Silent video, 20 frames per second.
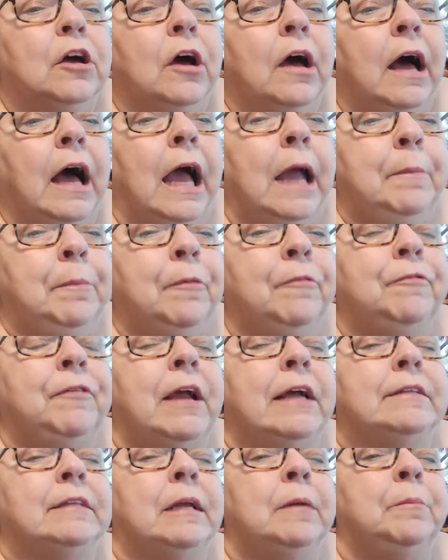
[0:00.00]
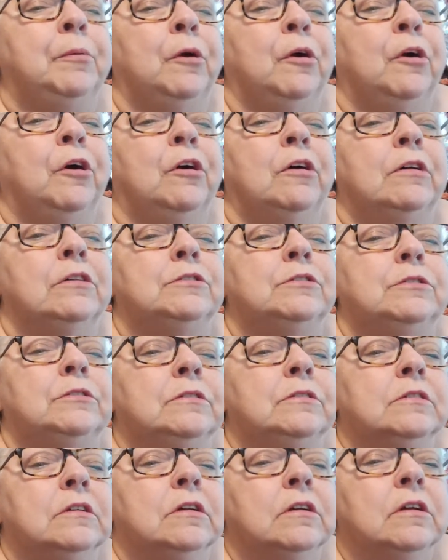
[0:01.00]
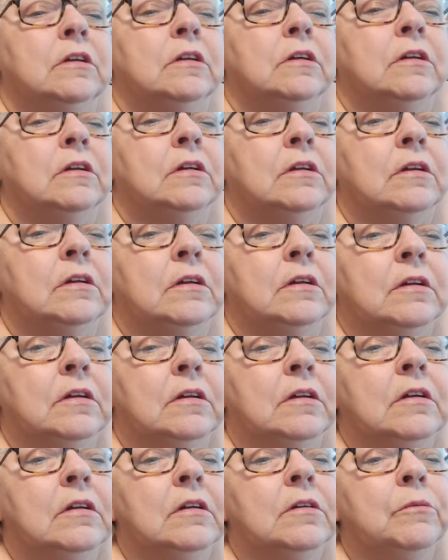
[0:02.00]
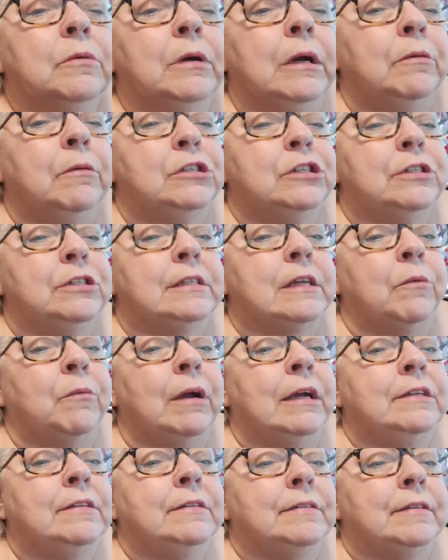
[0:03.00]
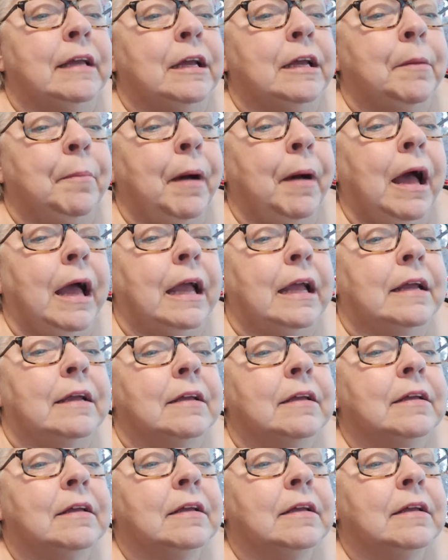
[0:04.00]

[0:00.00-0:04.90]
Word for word: Hi, perfecting pearls. We were just getting ready to say goodbye.